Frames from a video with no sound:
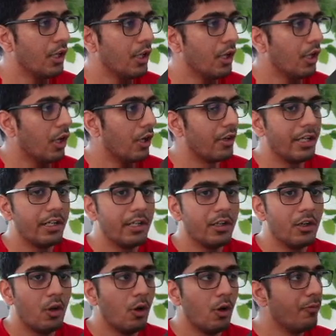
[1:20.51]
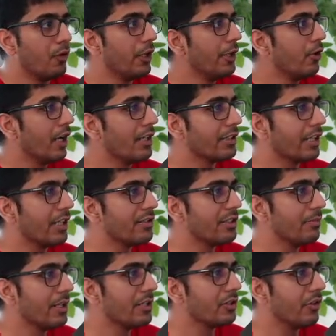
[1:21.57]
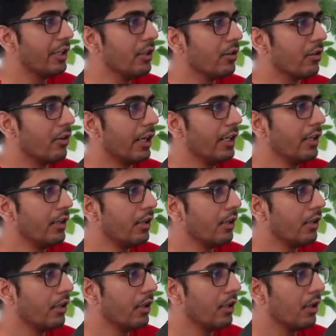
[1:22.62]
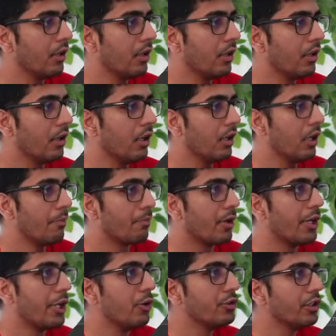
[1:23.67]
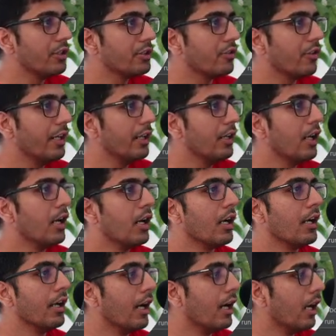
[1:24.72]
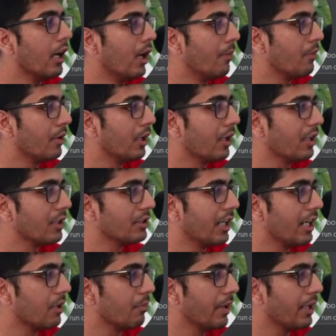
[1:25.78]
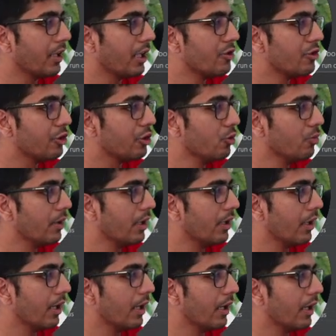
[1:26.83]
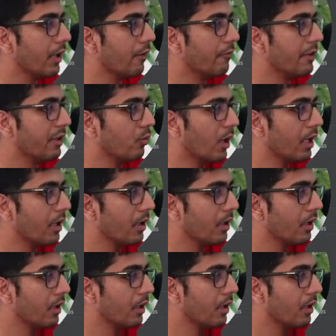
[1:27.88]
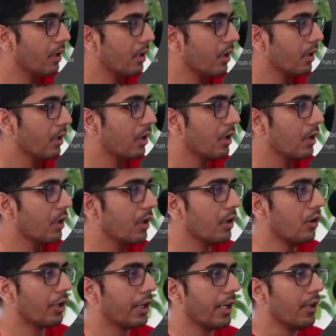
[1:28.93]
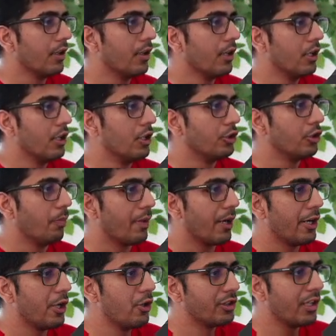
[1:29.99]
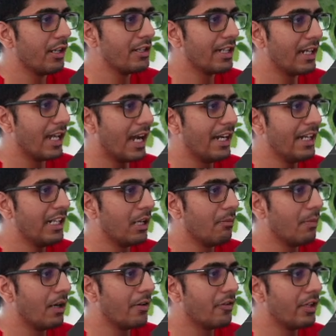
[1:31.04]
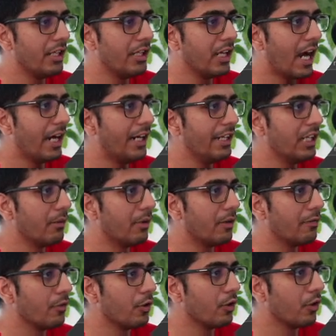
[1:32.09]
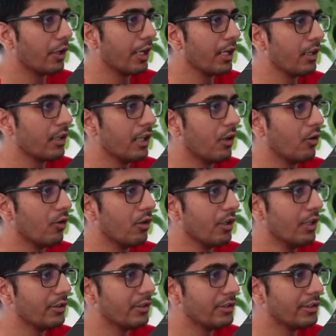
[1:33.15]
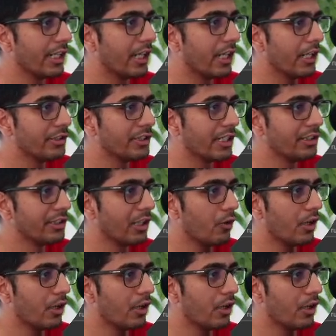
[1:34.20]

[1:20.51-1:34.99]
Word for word: All right. Hopefully you guys can see my screen, right? Producers, right? Now I'm going to start my consumer uh, V1. Okay. So producer is at ID number three, ID number four. Okay. Now let's check check this out.